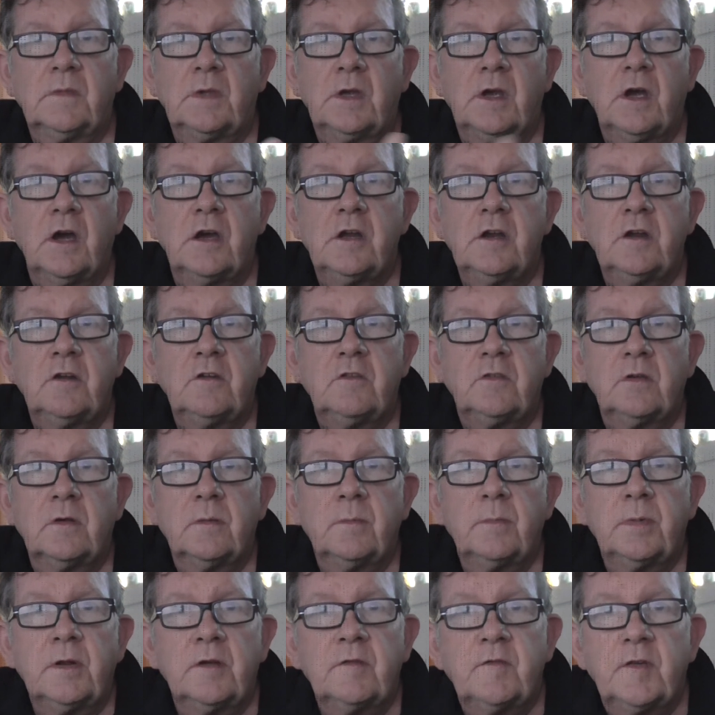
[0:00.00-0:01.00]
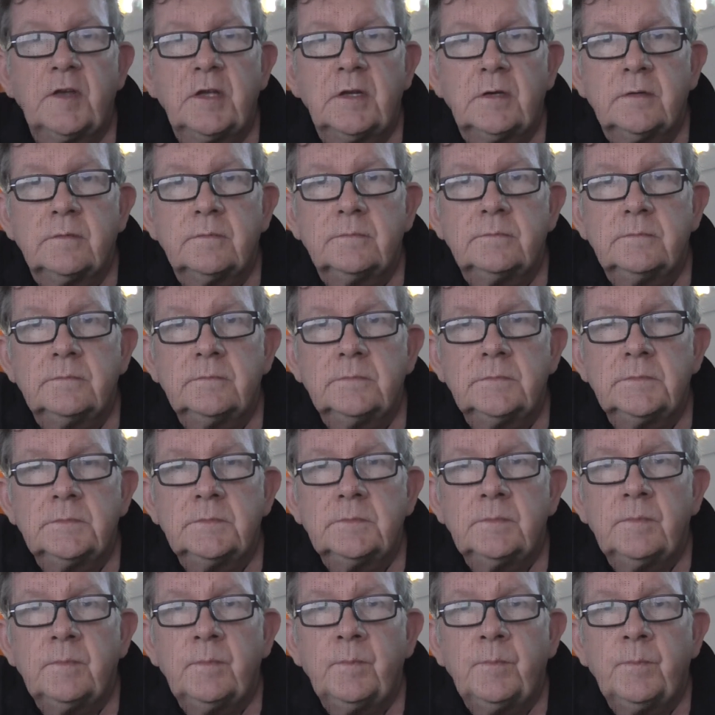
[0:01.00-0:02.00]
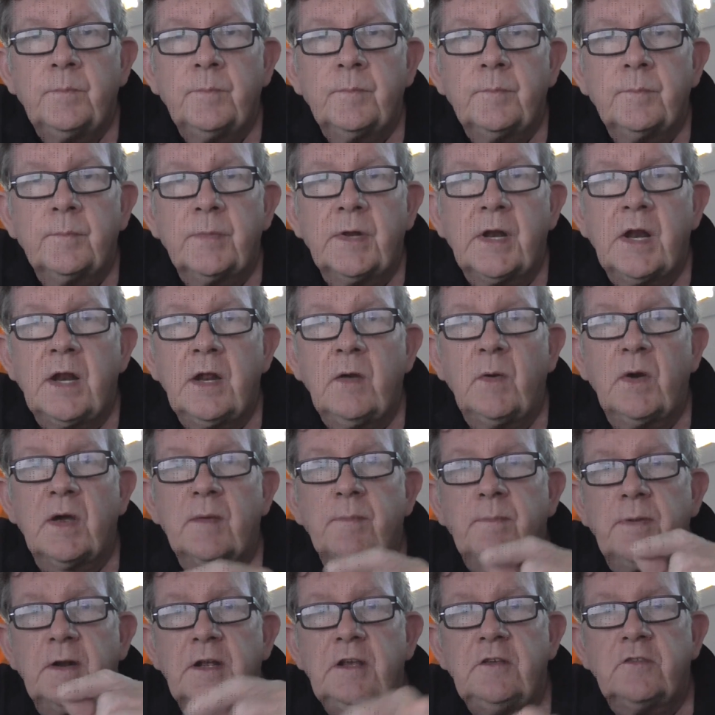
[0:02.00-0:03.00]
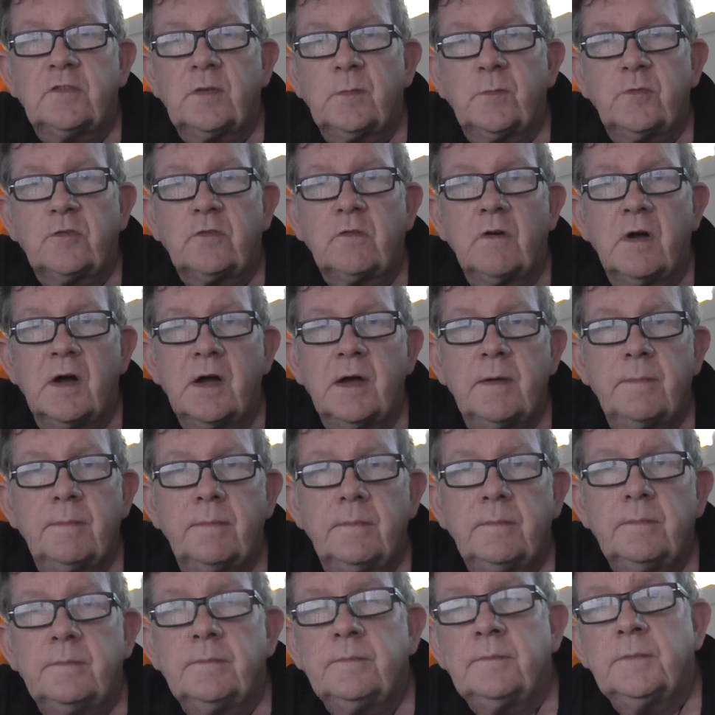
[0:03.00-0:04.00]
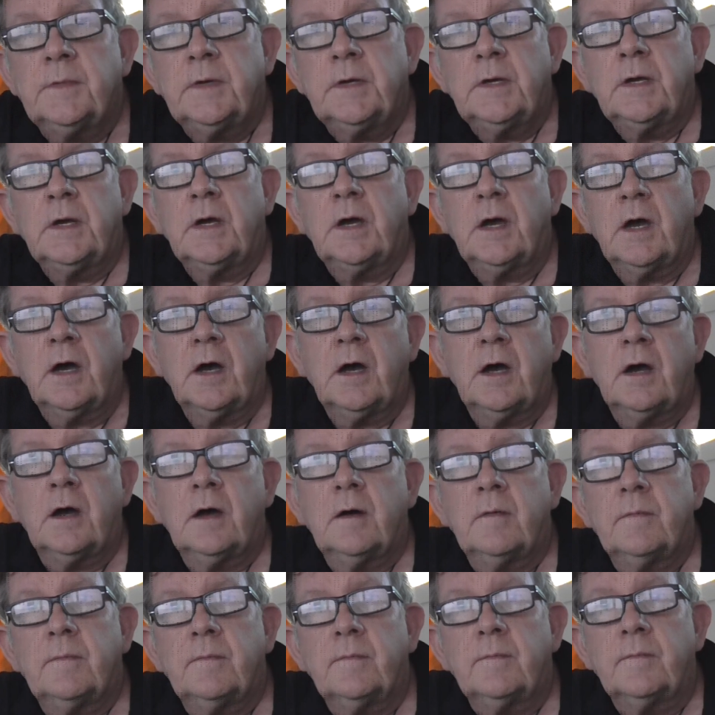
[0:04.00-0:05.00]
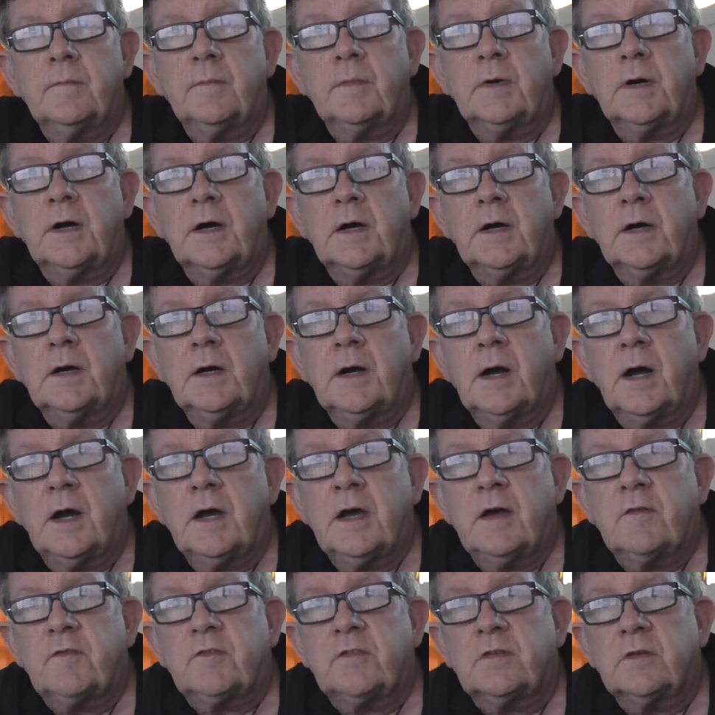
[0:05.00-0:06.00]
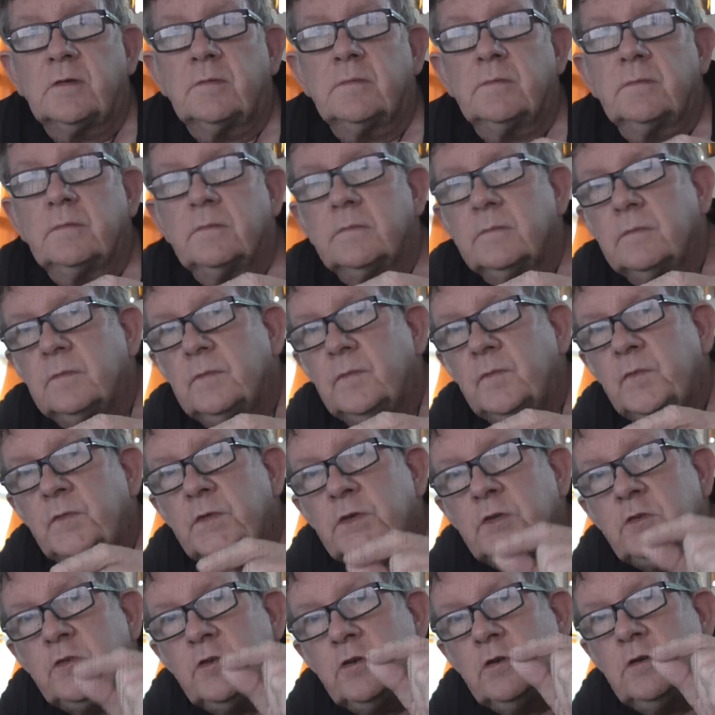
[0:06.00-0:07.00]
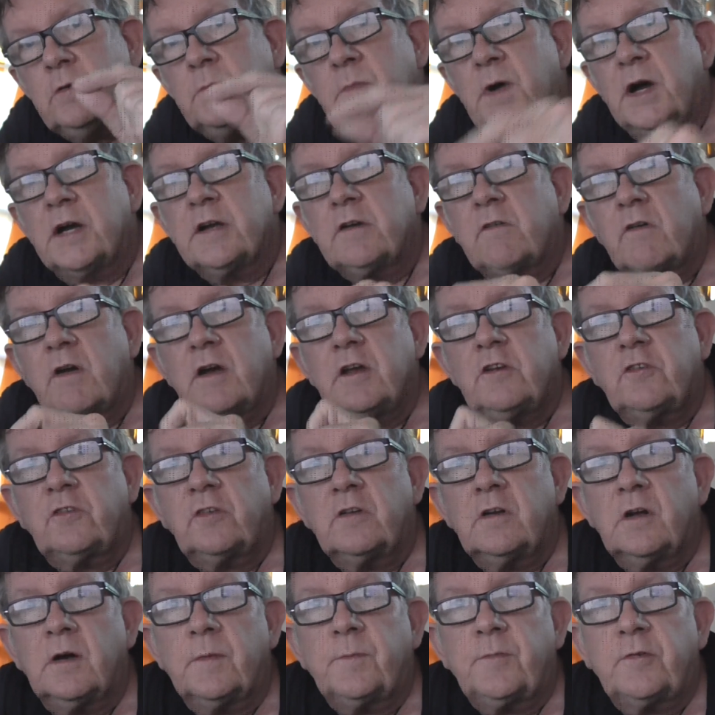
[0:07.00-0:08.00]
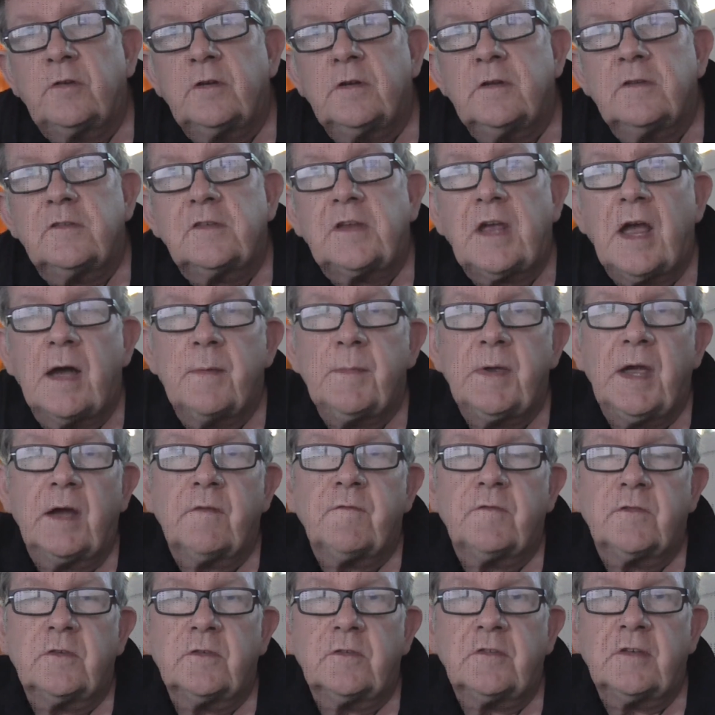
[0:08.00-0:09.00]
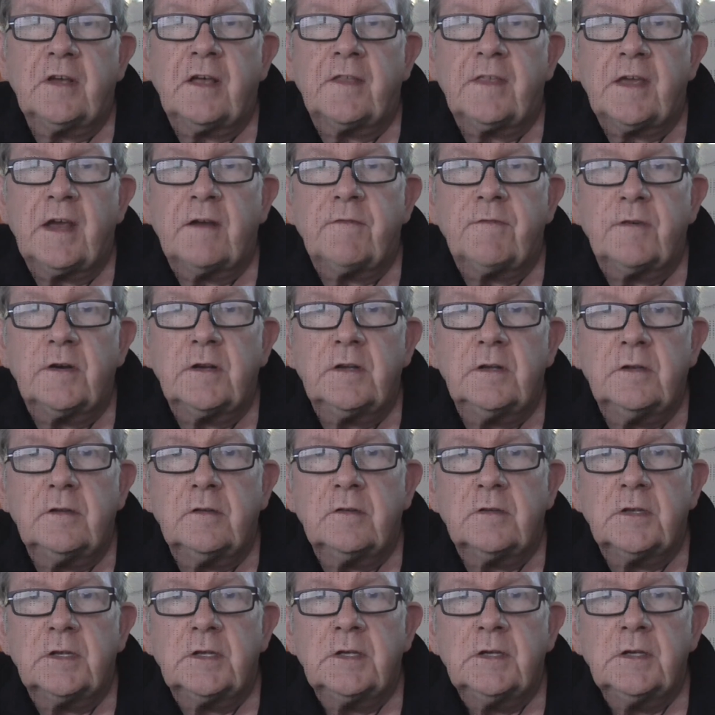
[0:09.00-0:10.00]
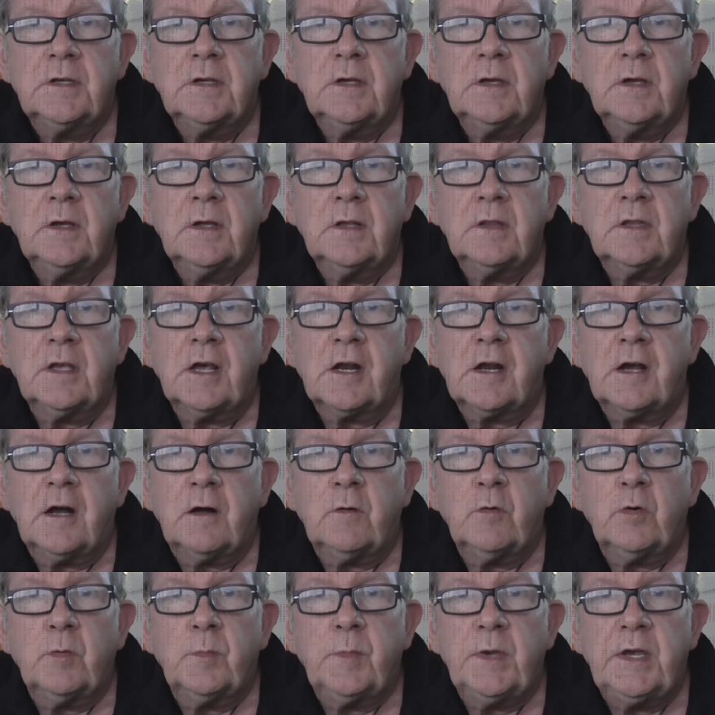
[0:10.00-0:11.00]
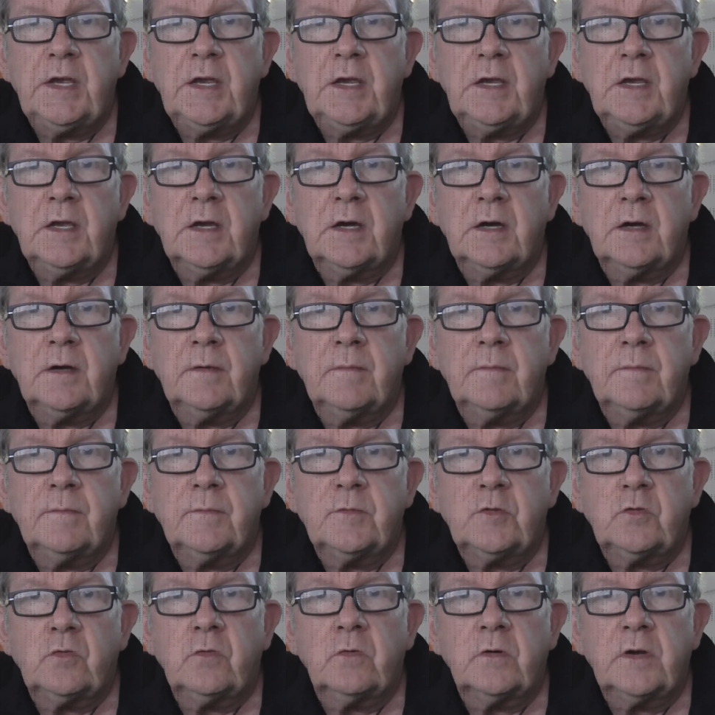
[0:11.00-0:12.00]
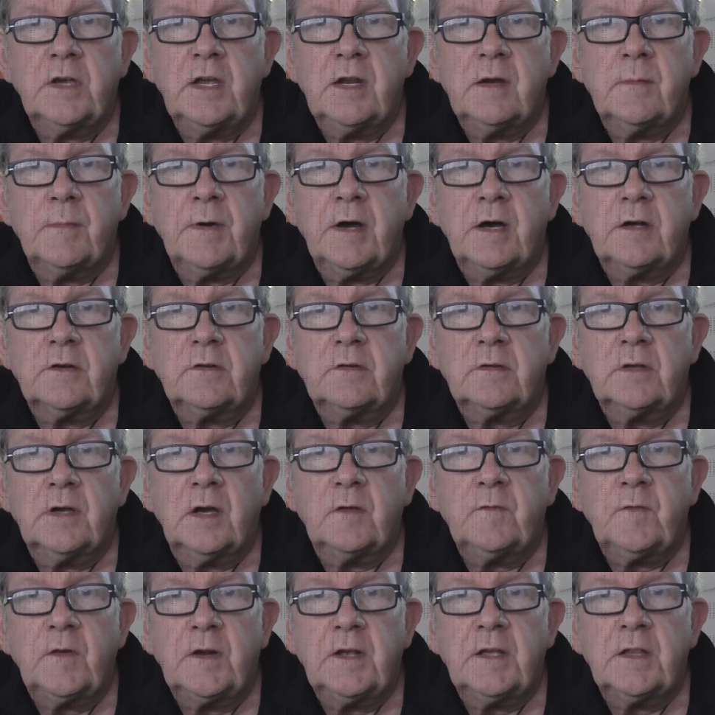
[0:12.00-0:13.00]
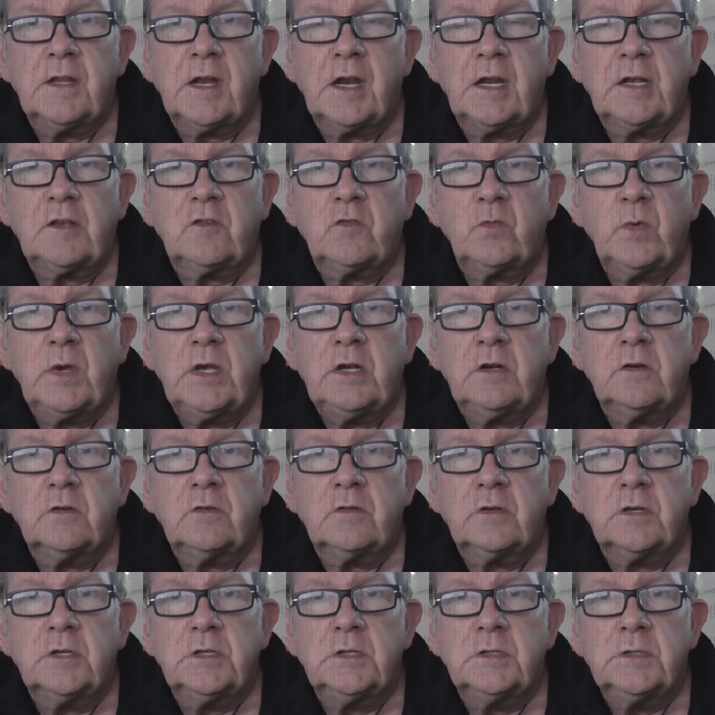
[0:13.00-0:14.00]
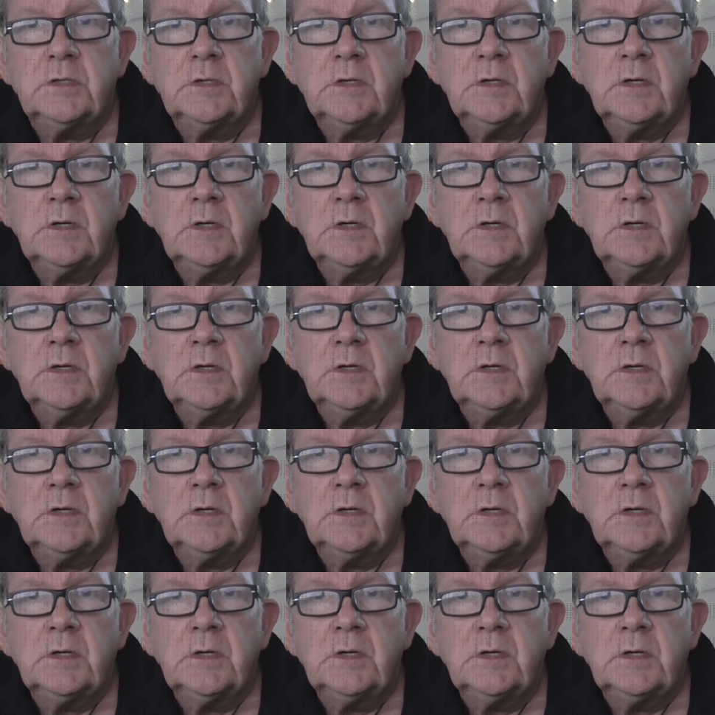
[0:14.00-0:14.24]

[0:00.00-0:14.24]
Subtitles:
going into oblivion. But anyway, please subscribe. I have some new migration options coming up for South Africans that I will be talking about hopefully in the next week or two.